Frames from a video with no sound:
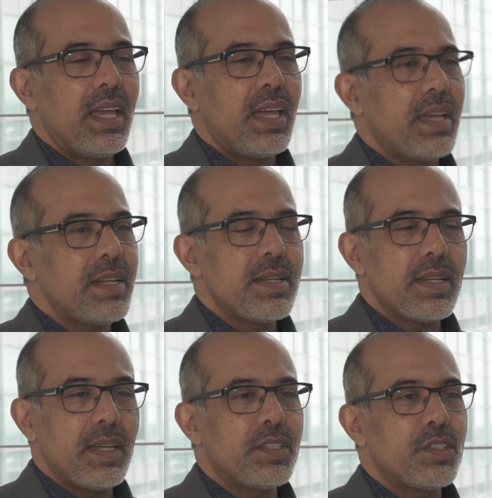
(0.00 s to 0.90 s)
And
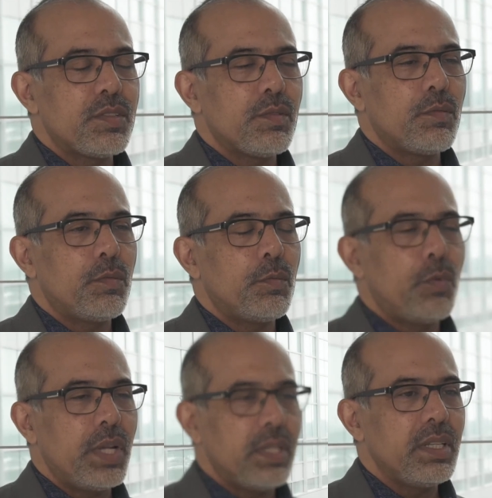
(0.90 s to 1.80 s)
it's
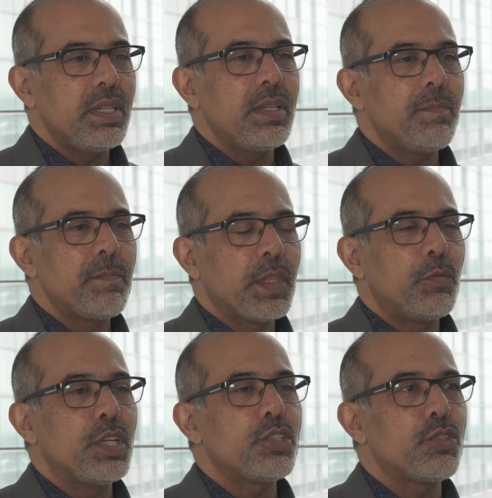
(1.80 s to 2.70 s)
really
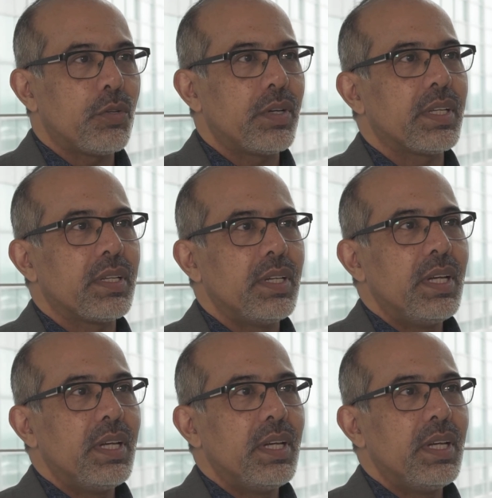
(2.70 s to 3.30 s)
reassuring